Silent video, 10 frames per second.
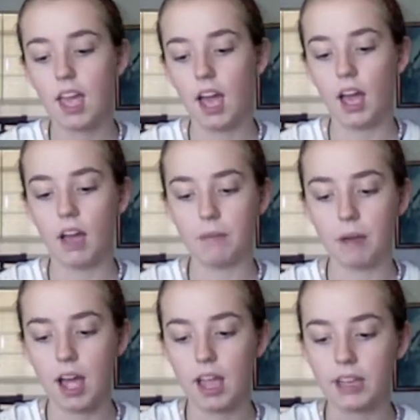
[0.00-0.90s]
I
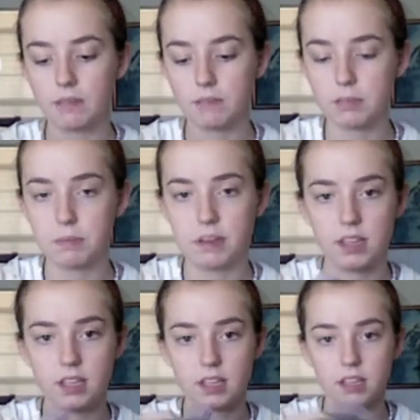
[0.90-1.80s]
am
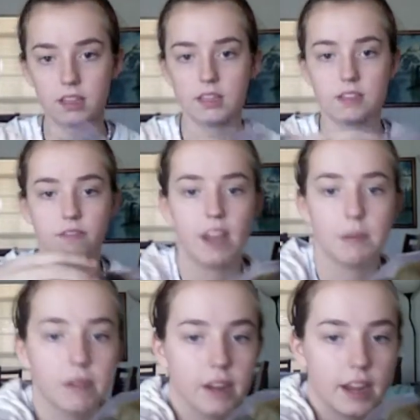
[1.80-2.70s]
spinning this
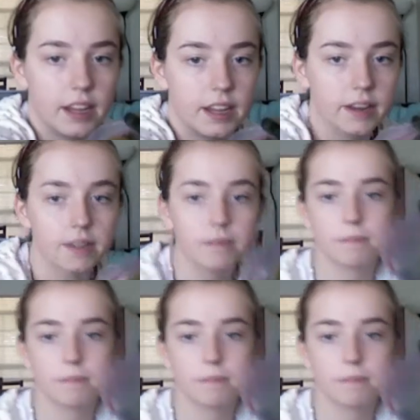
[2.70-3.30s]
fiber right here.